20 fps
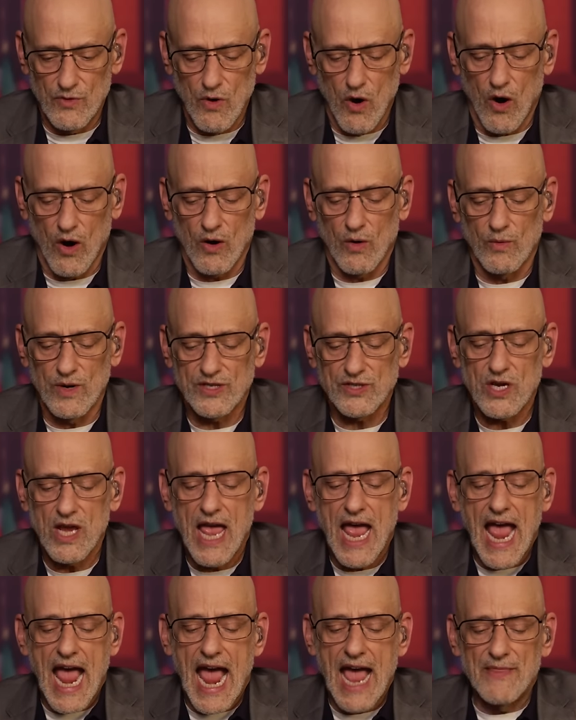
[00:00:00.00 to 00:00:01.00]
Horowitz.
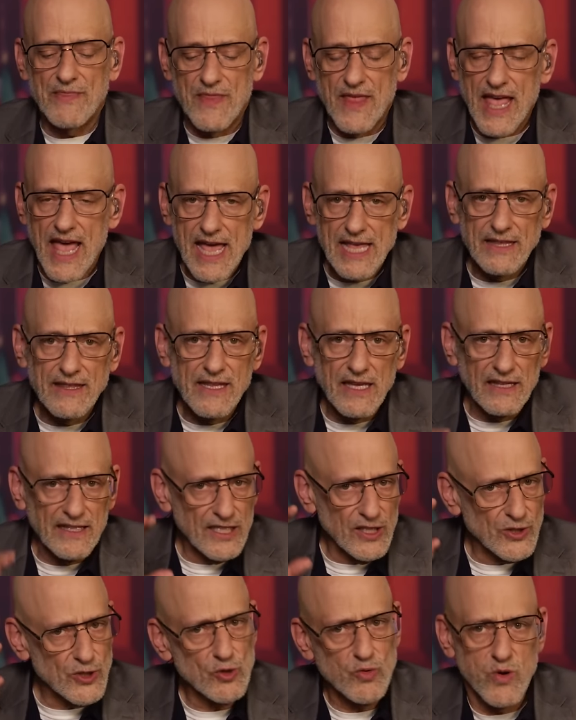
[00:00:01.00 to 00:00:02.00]
And then the
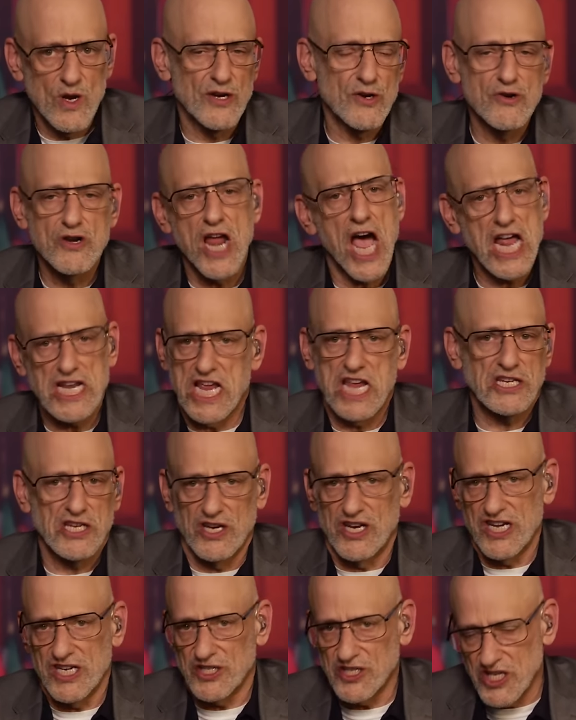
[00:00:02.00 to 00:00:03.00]
little Twitter
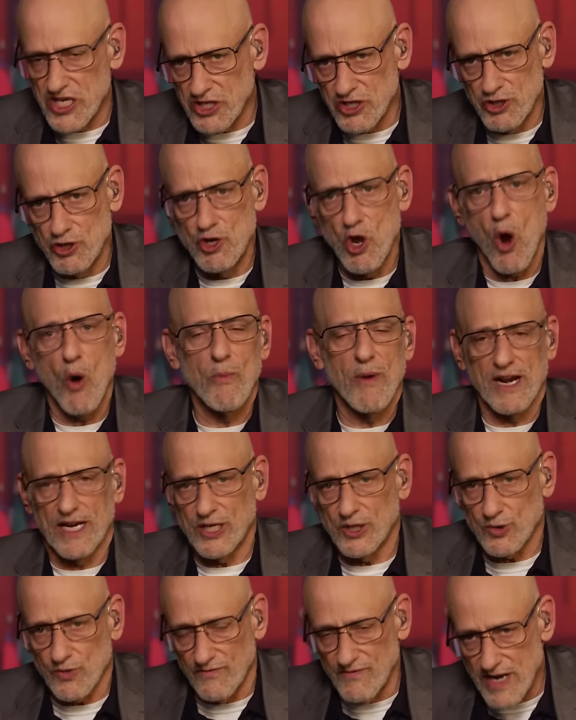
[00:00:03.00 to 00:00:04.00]
non-entities, these
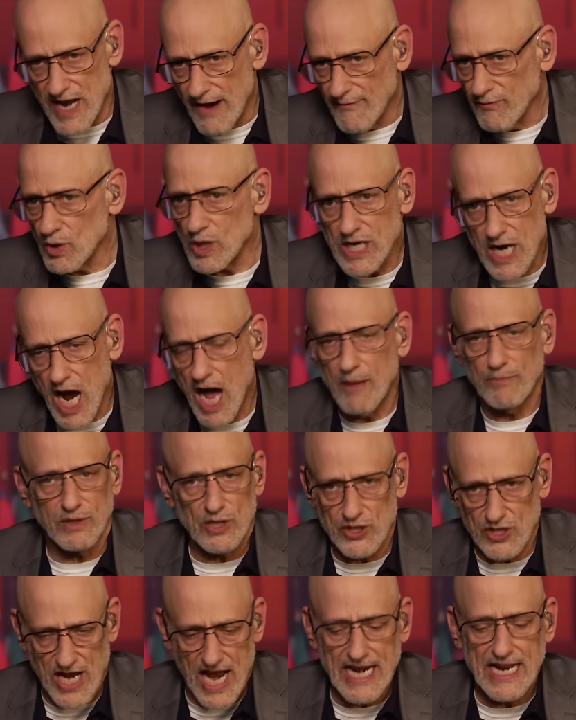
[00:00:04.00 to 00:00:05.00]
nobodies who've never
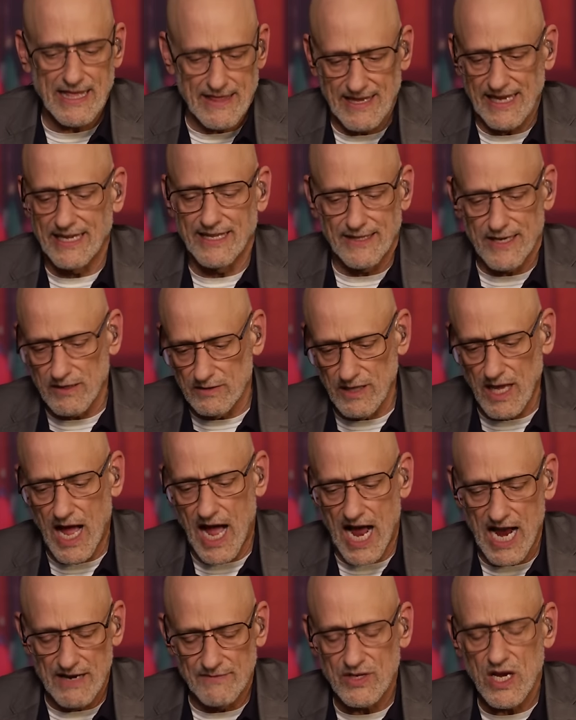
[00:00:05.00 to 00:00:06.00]
accomplished anything in their
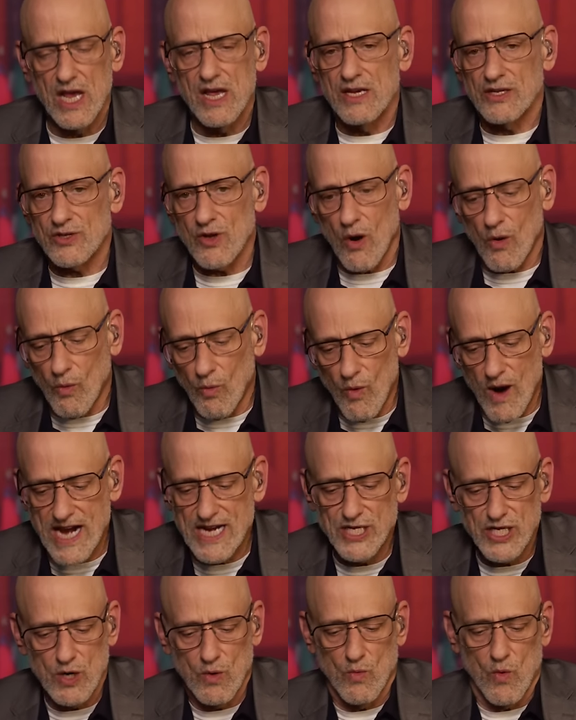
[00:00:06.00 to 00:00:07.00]
lives, start
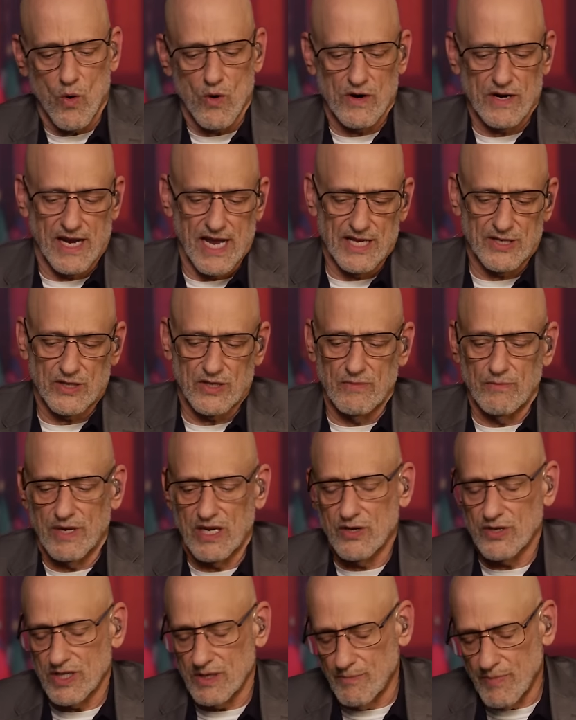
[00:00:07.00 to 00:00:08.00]
waging war against him
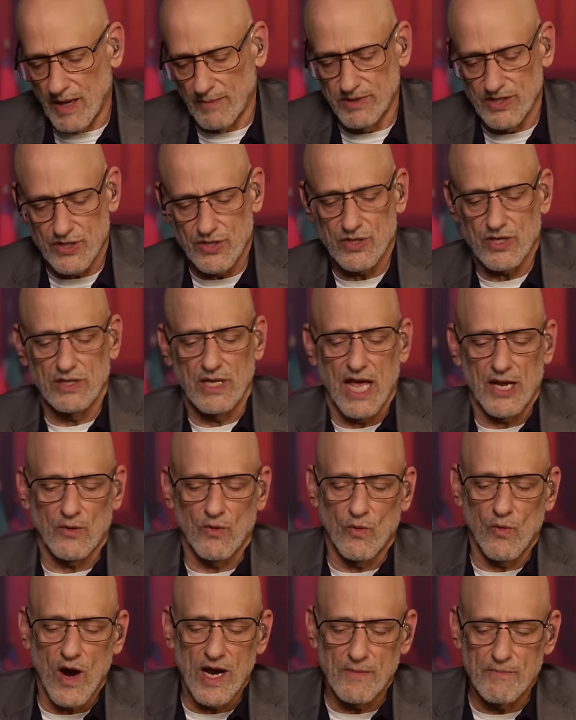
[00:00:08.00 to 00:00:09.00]
because he publishes a lot of
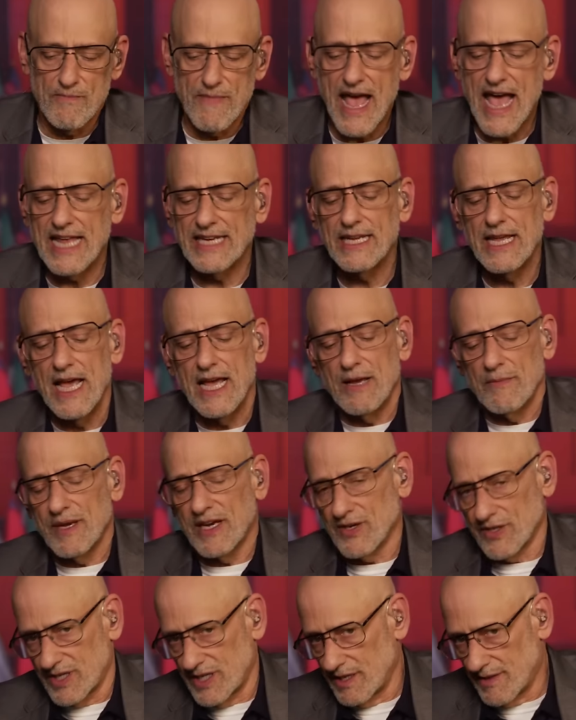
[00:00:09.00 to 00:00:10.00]
white men,
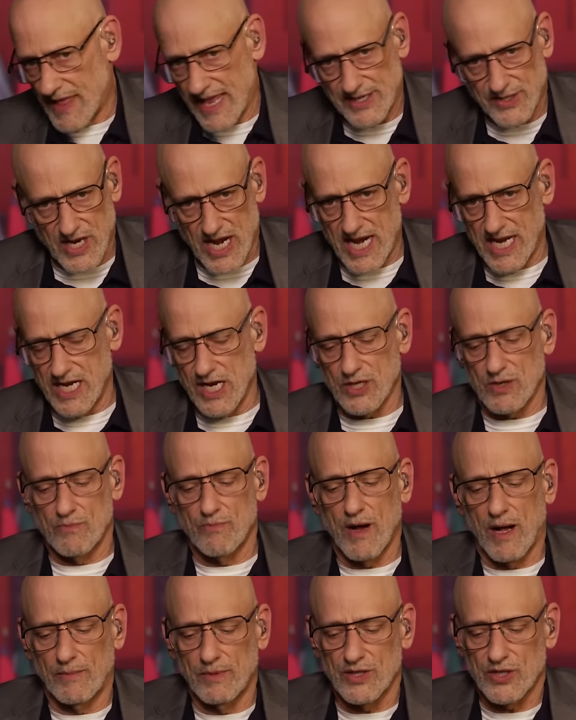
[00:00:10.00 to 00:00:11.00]
because they say he doesn't
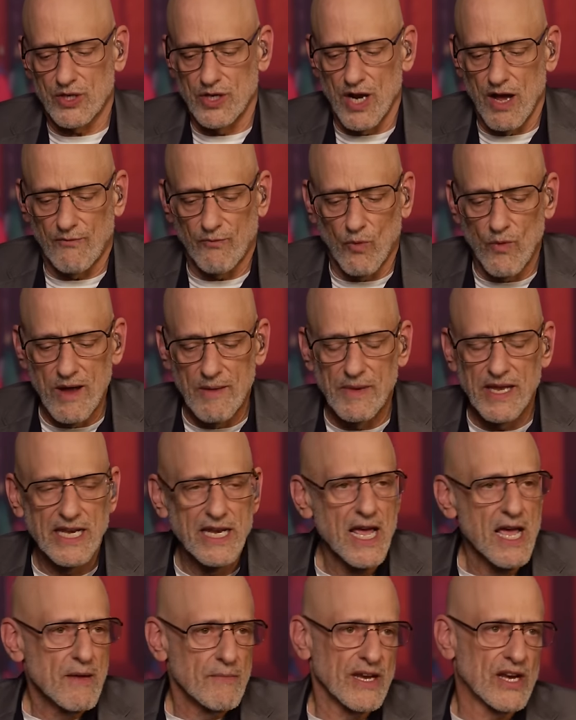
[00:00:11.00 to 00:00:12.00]
publish enough
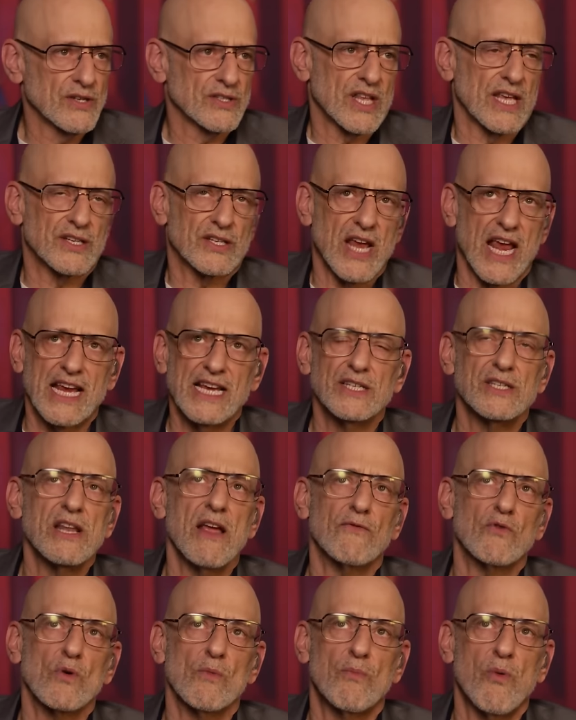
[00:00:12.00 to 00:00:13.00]
women, because they say he's
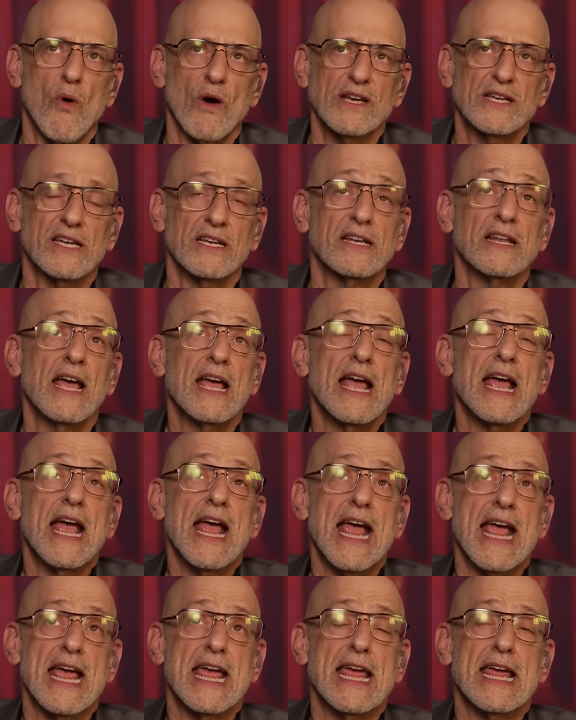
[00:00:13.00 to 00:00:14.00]
never appointed
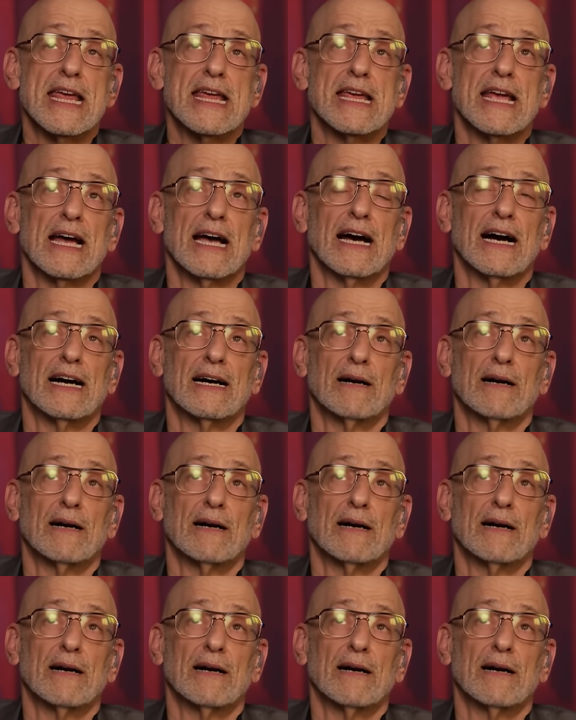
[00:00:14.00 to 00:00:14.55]
a